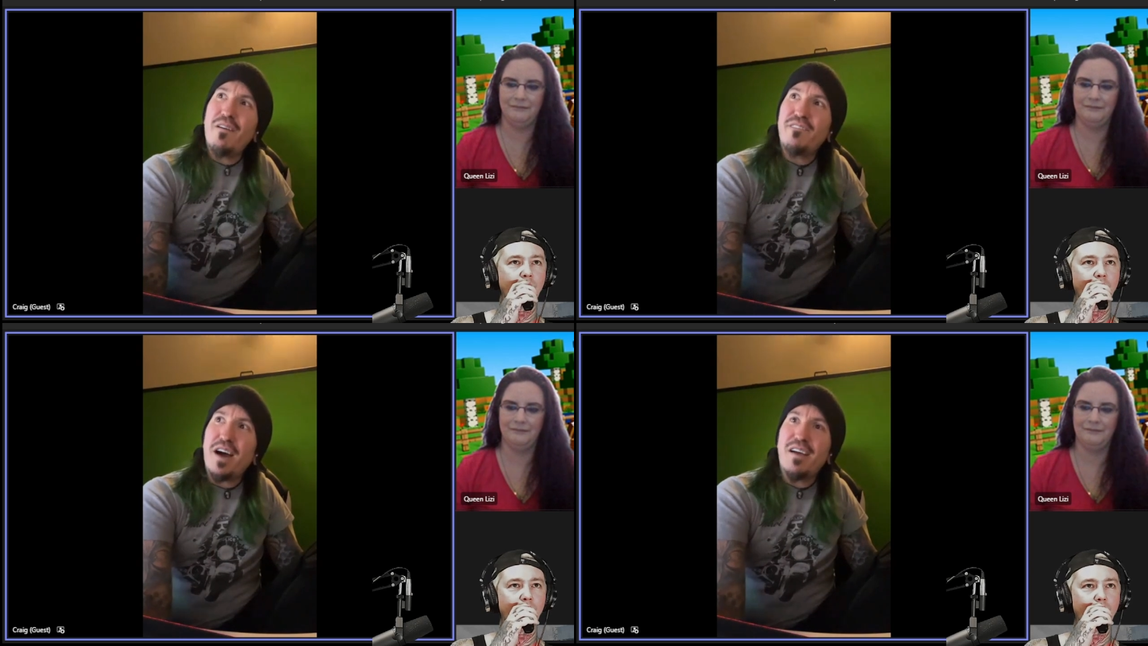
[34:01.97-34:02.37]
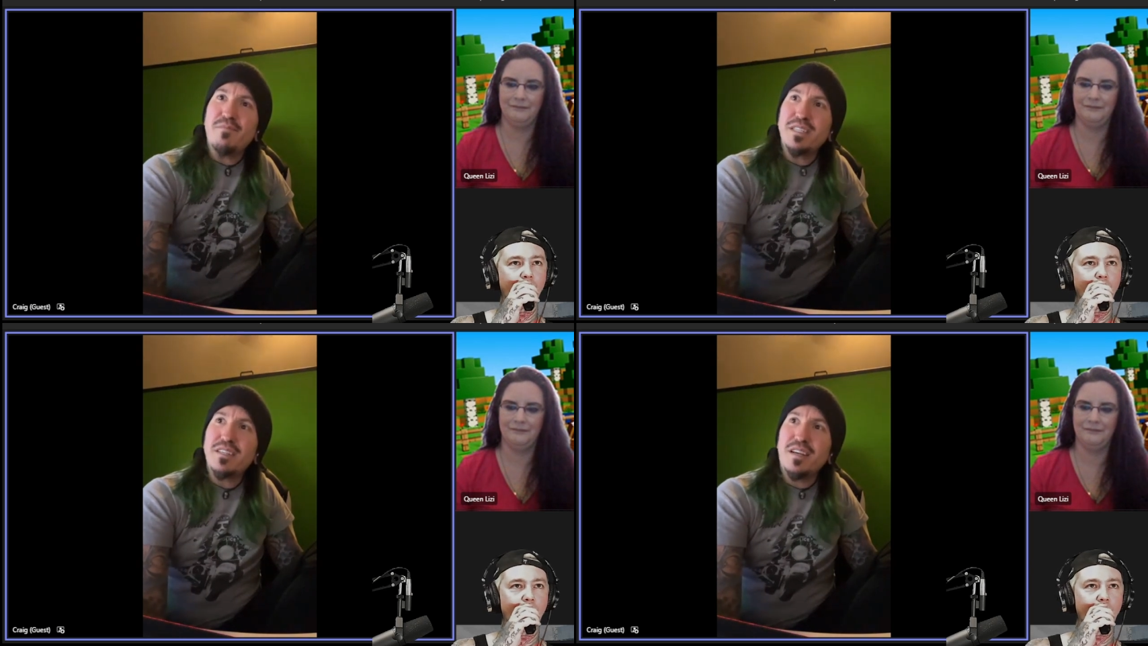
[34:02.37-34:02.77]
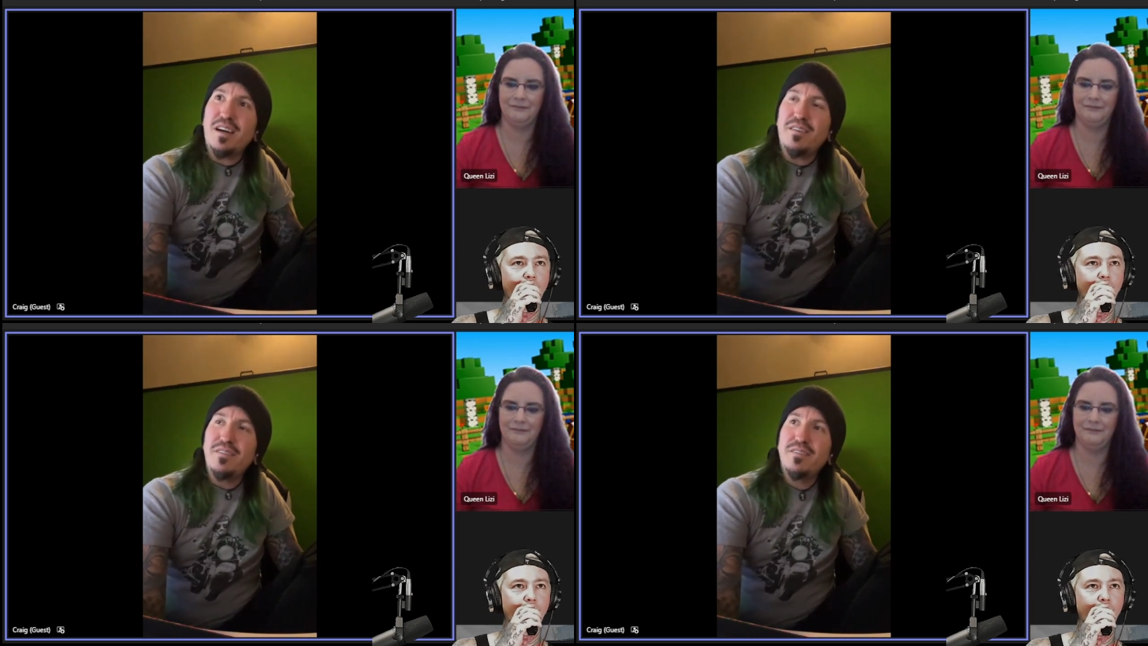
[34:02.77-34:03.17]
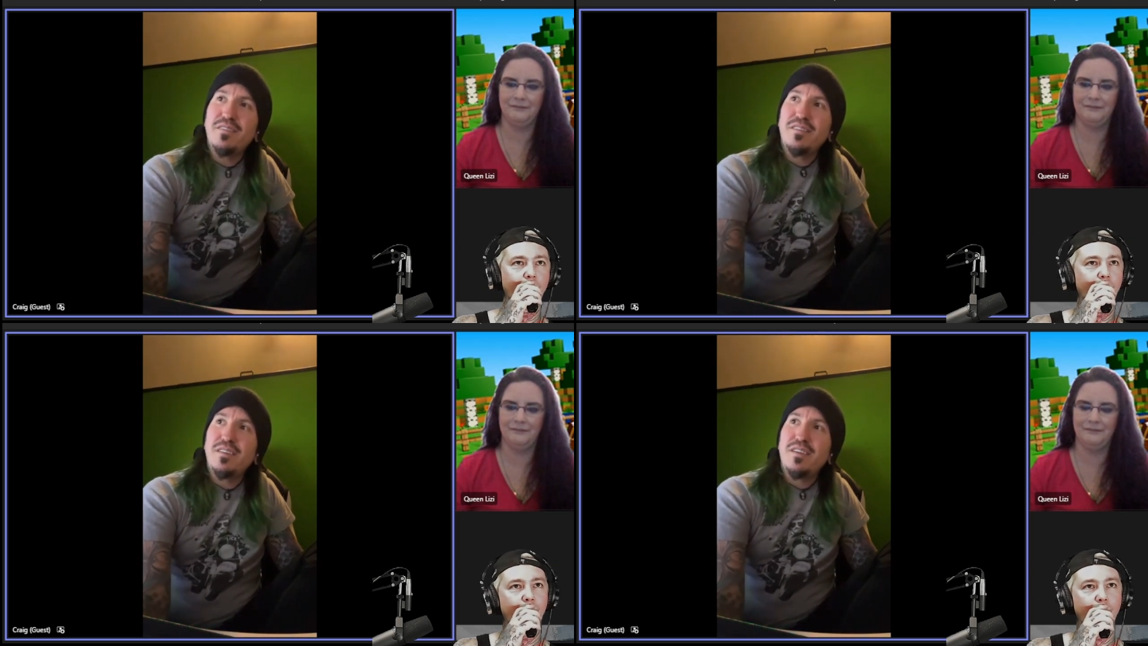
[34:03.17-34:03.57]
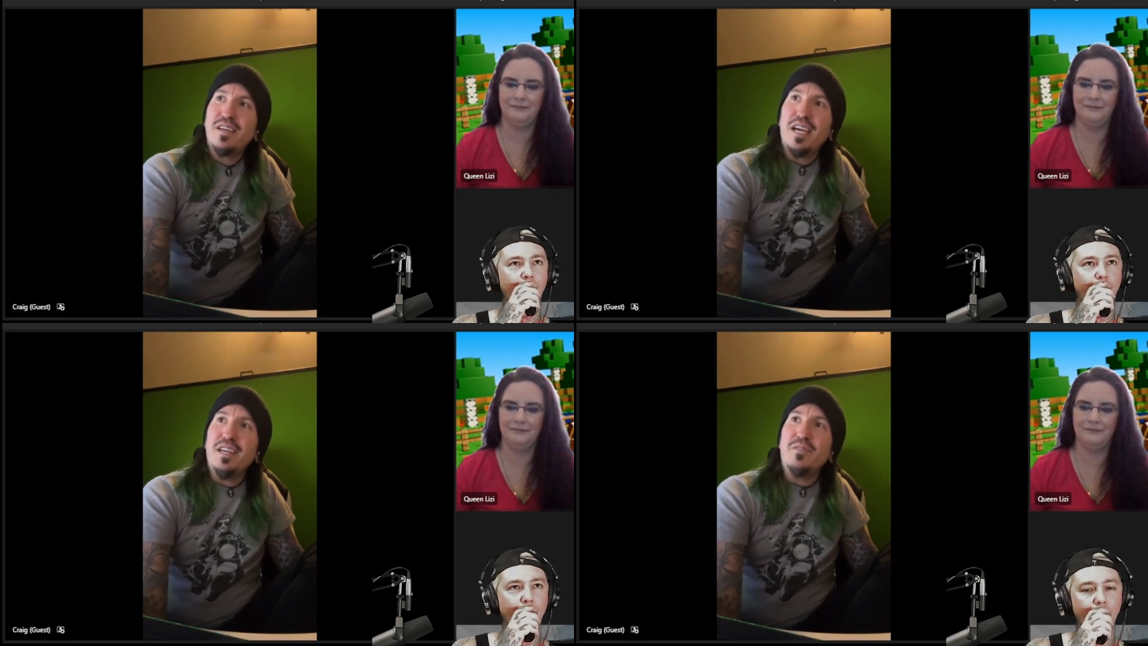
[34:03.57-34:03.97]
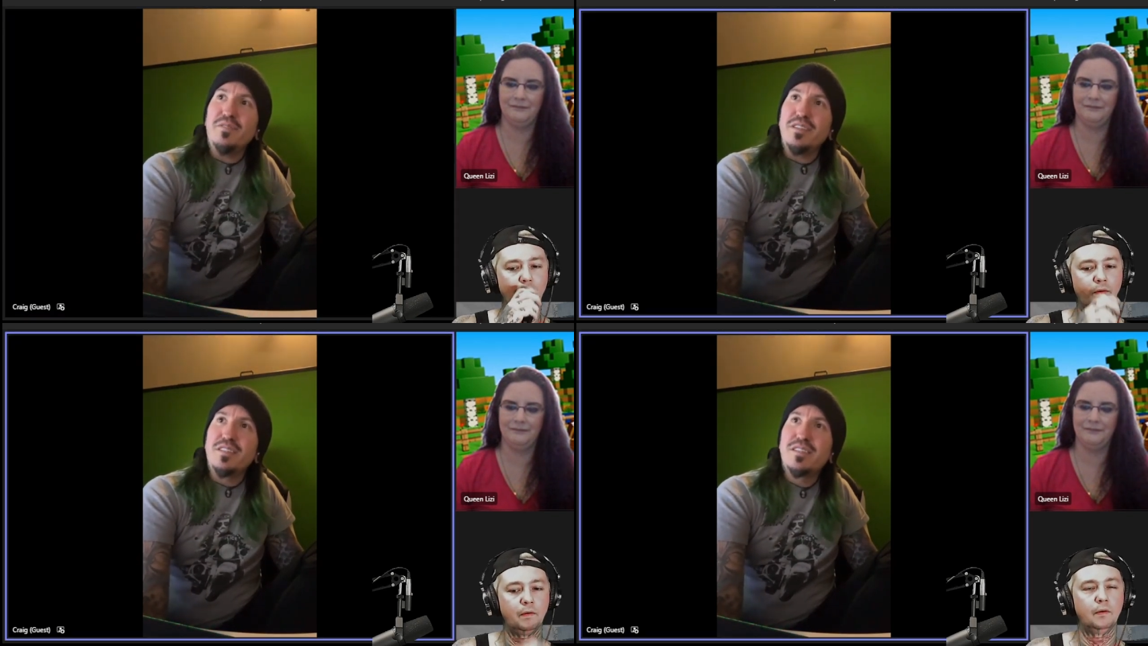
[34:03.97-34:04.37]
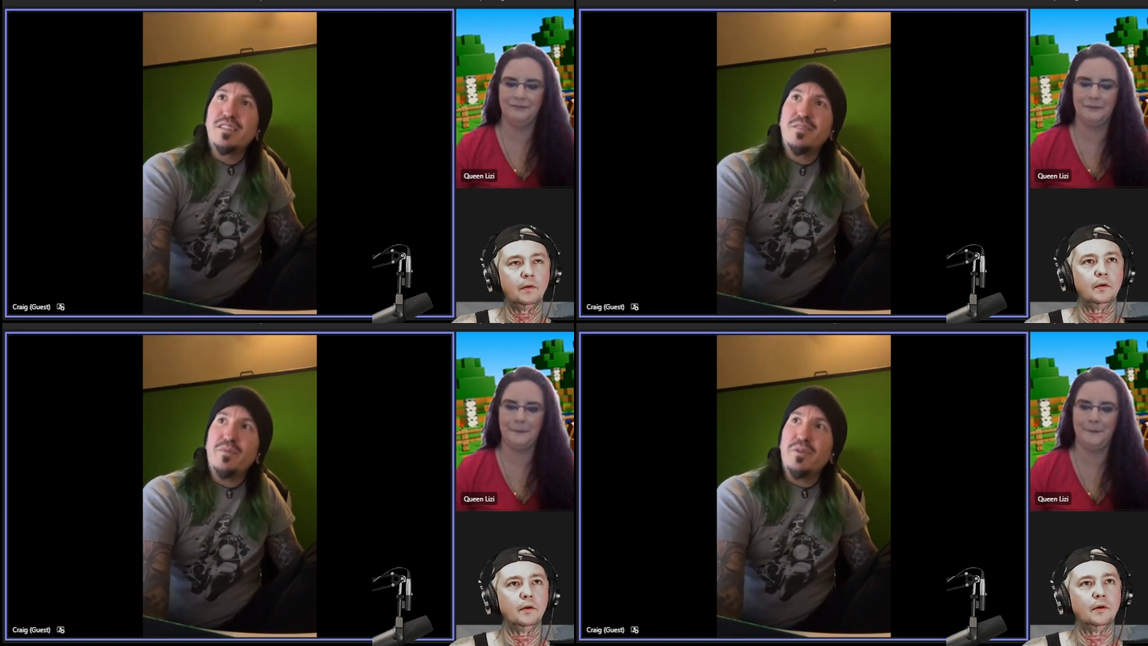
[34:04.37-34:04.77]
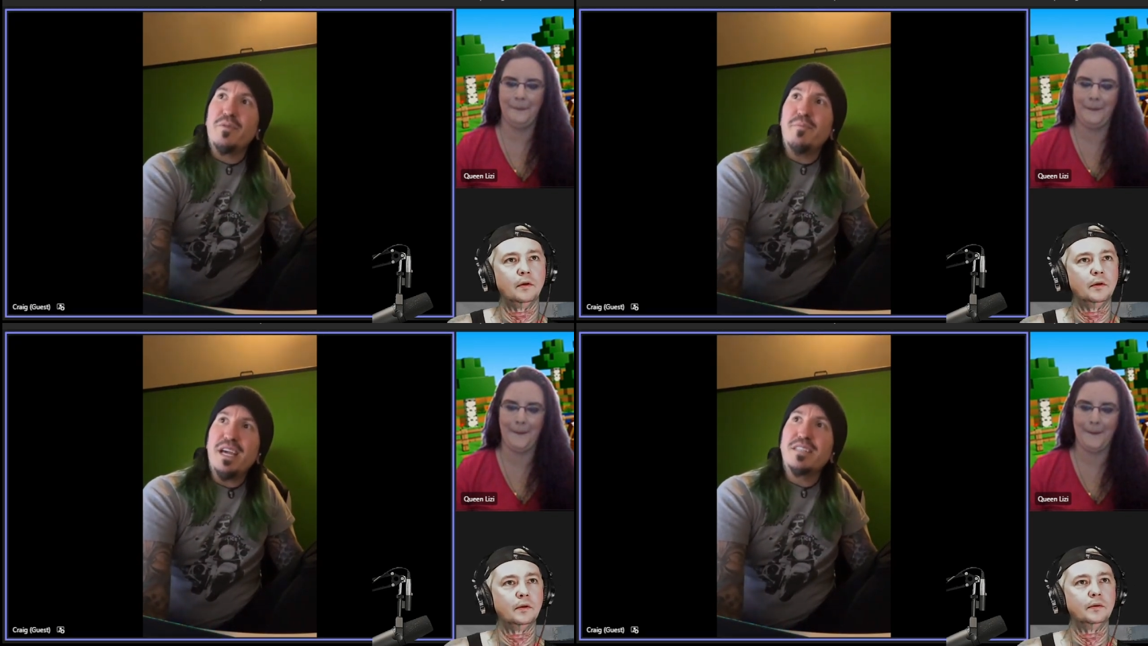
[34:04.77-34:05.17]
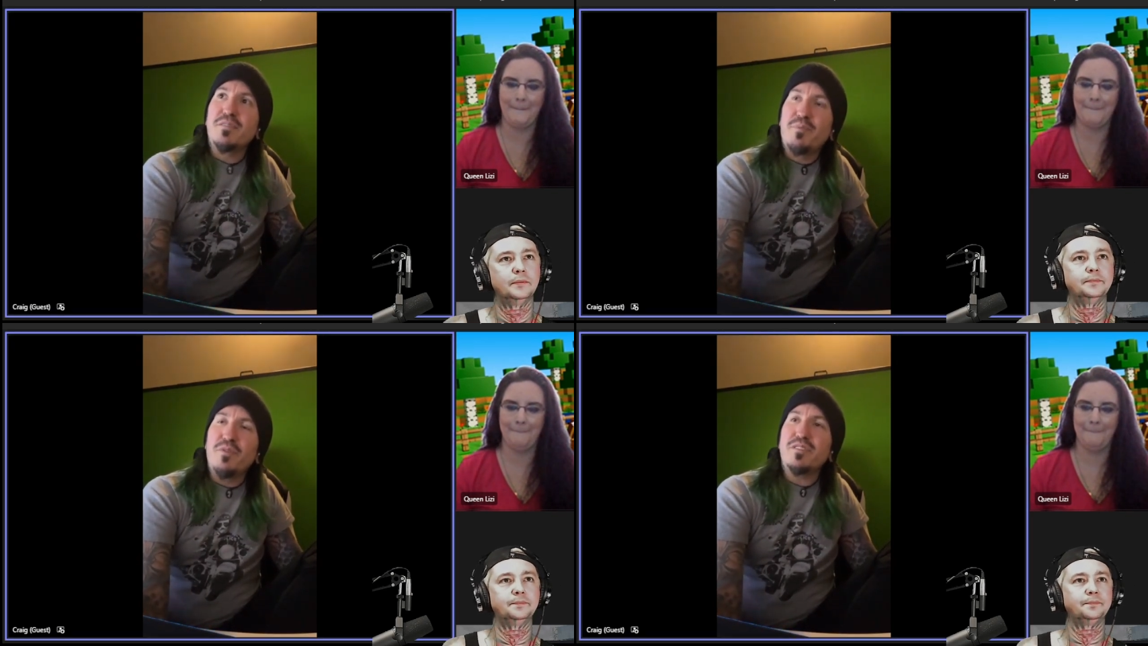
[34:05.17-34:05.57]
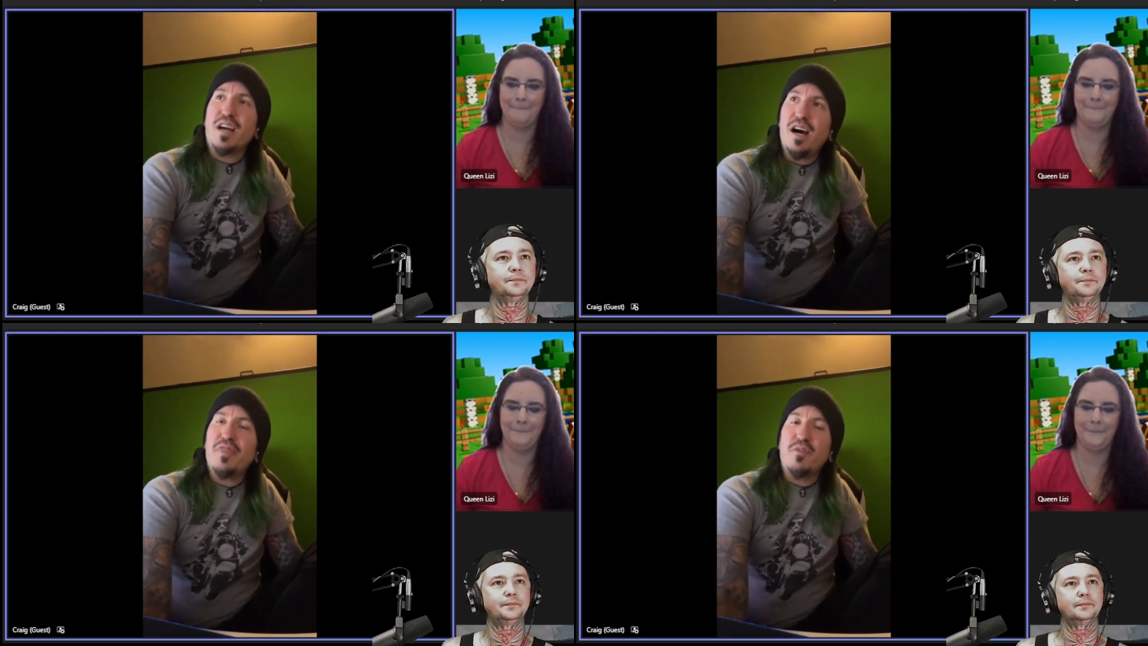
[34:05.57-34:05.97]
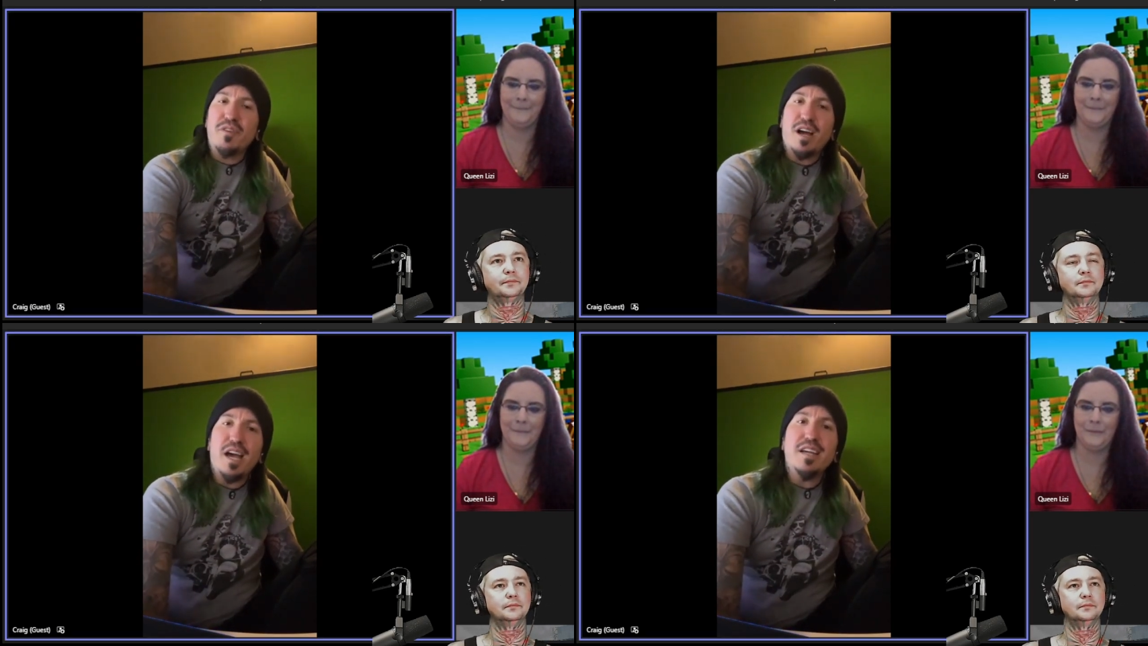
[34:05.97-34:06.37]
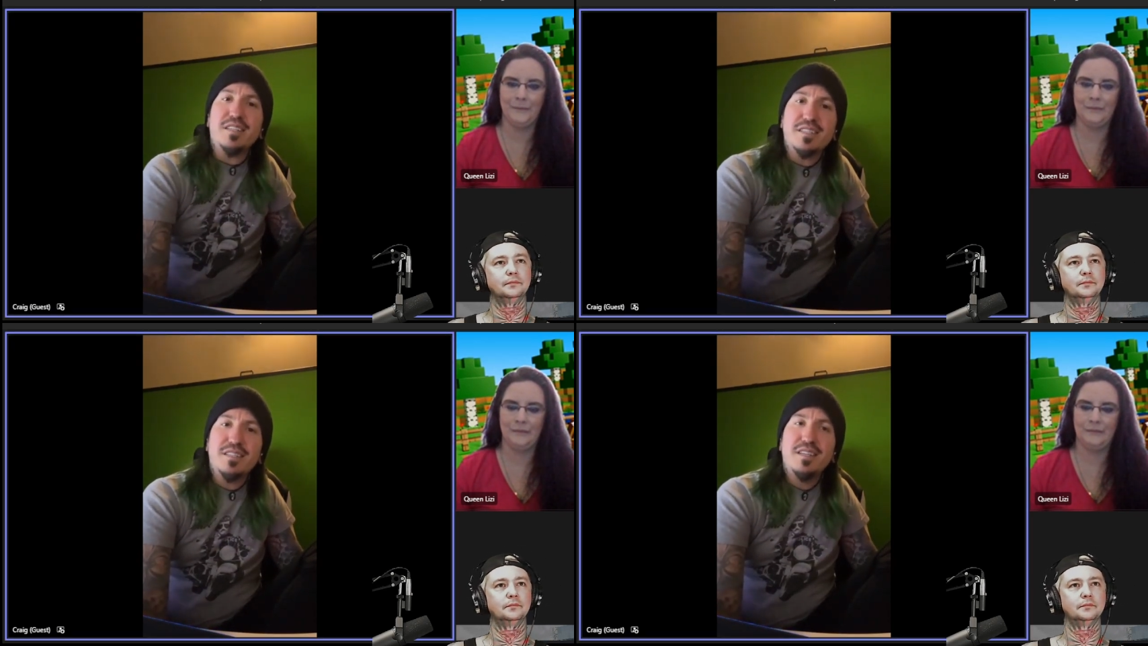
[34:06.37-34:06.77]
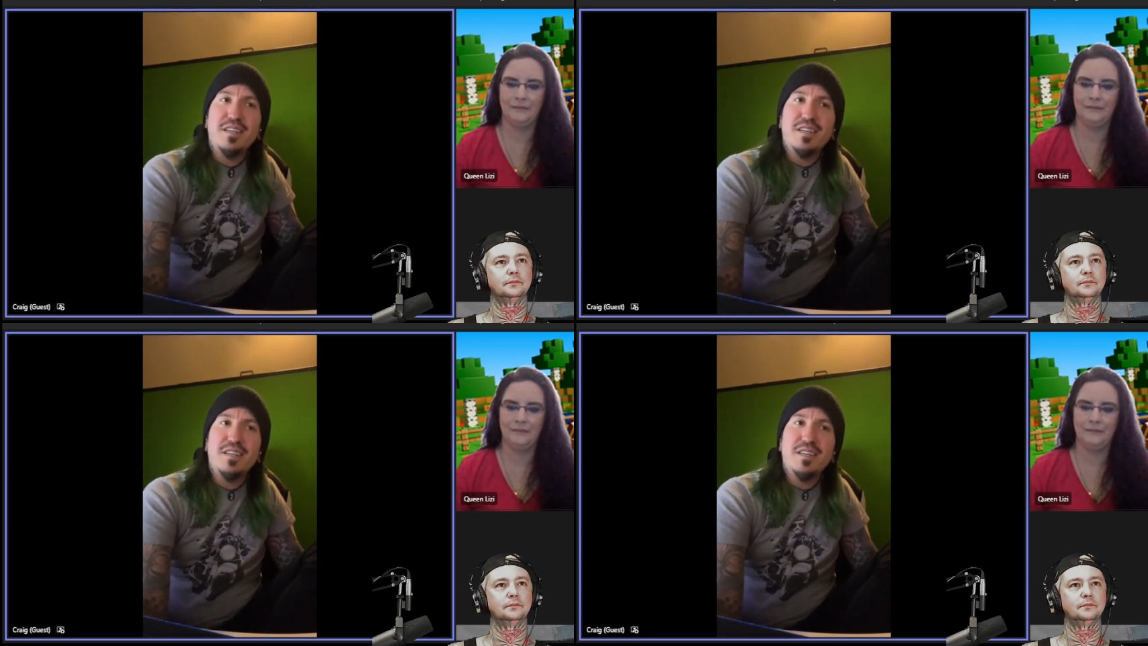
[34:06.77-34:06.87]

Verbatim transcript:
Speaker 1: ago, five months ago, and it was we were main support to Hawthorne Heights